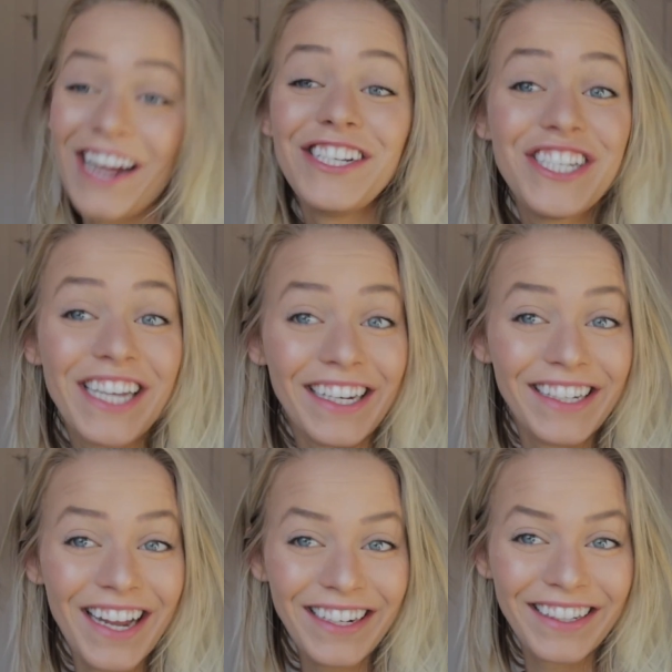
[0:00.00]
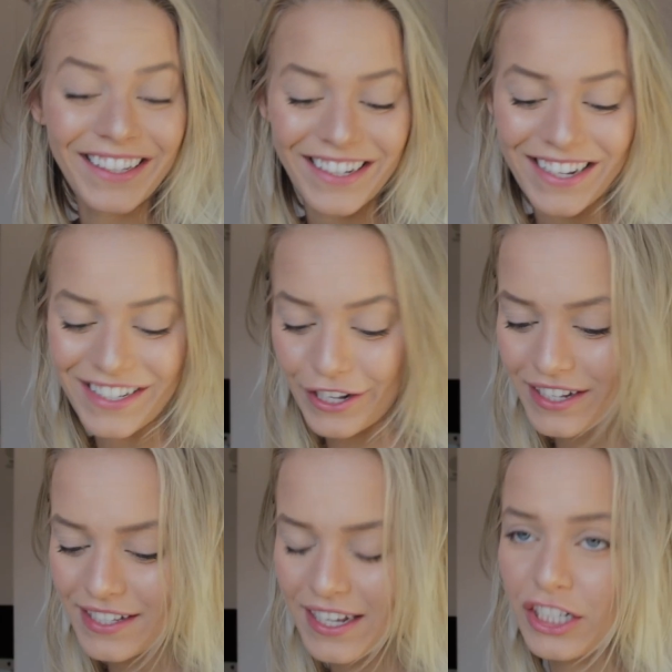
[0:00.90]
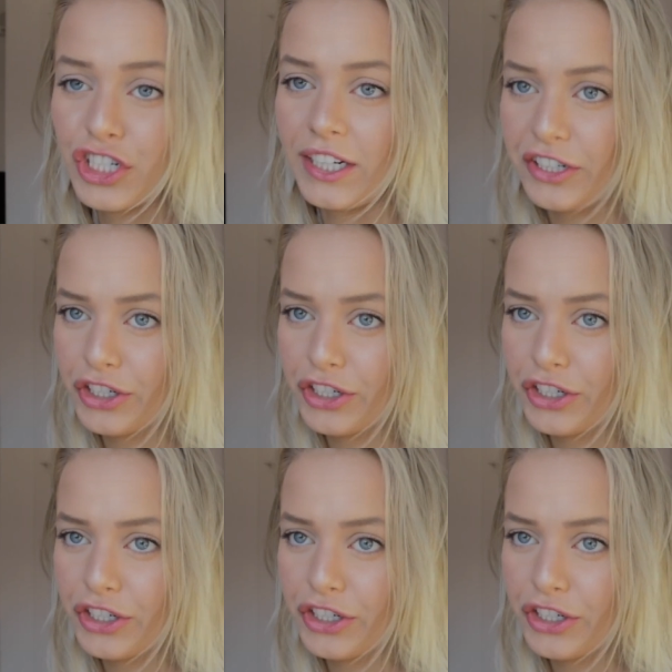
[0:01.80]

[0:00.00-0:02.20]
then a chain necklace. So this is like a chain